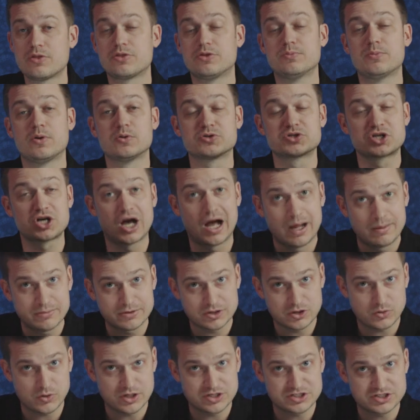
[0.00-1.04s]
the most
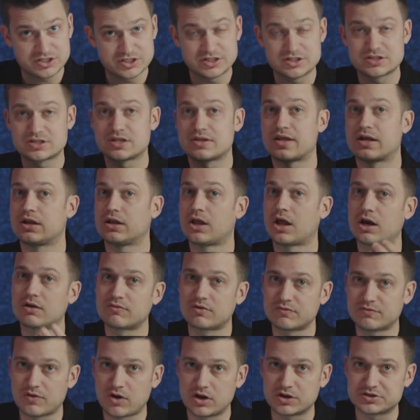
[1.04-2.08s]
common questions that a lot
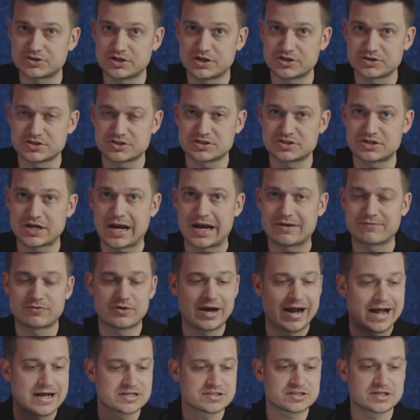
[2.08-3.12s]
of our volunteers and staff
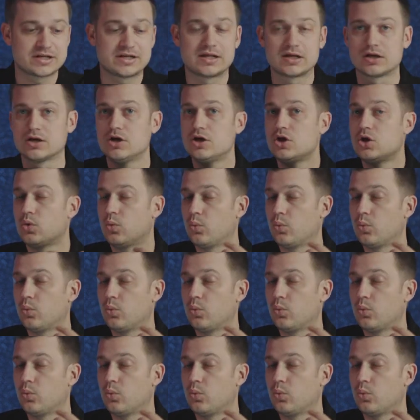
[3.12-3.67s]
are asking.